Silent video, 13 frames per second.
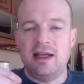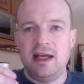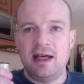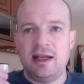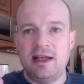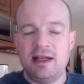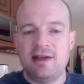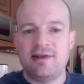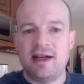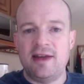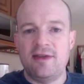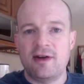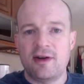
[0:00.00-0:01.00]
get
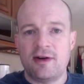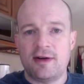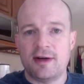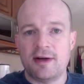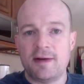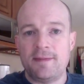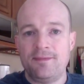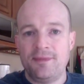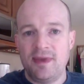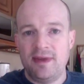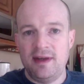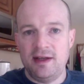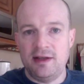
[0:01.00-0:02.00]
inside the car,
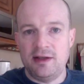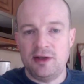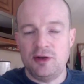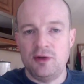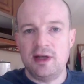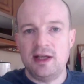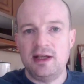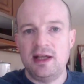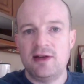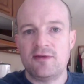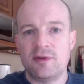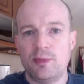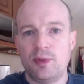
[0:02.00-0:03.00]
then you can
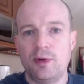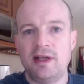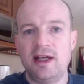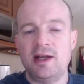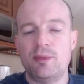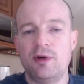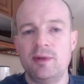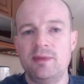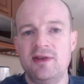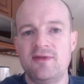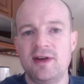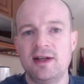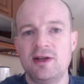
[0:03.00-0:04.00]
get from point A to point B
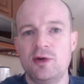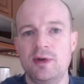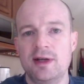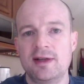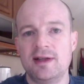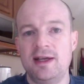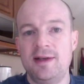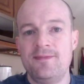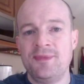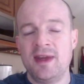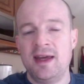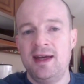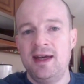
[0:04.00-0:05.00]
fairly quickly.
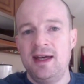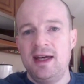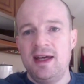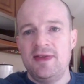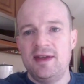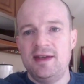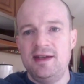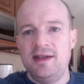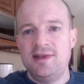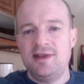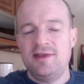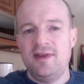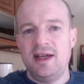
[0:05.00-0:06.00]
The
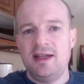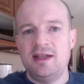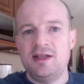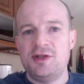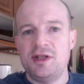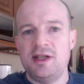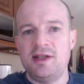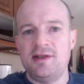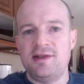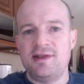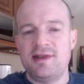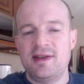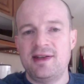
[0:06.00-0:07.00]
disadvantage
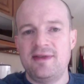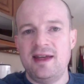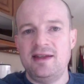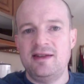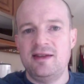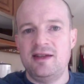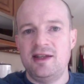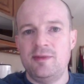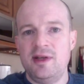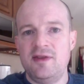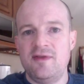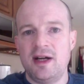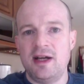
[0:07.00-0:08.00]
is they tend to
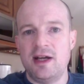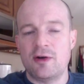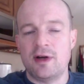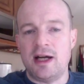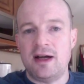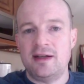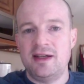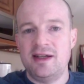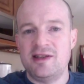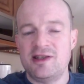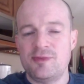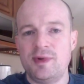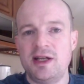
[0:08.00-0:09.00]
be very crowded,
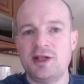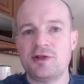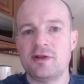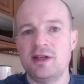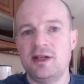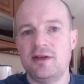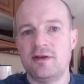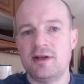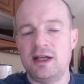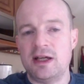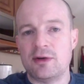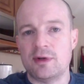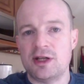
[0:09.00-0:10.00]
especially
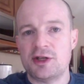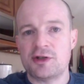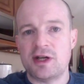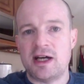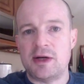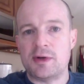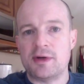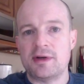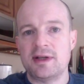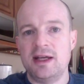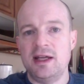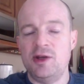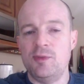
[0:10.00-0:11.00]
during rush hour,
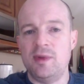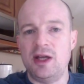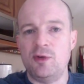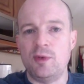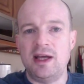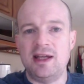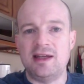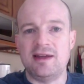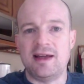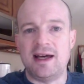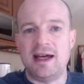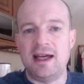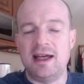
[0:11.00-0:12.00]
and you may wait in
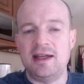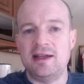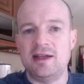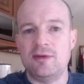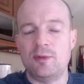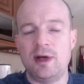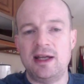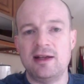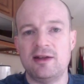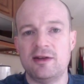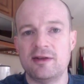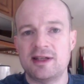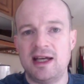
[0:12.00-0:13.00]
line and wait a
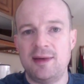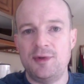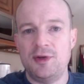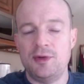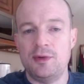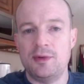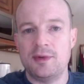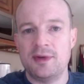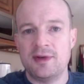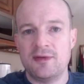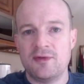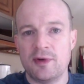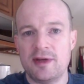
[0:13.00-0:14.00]
long time
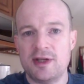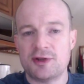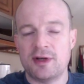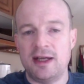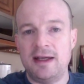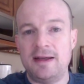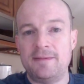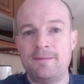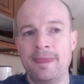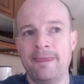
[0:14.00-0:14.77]
for the train.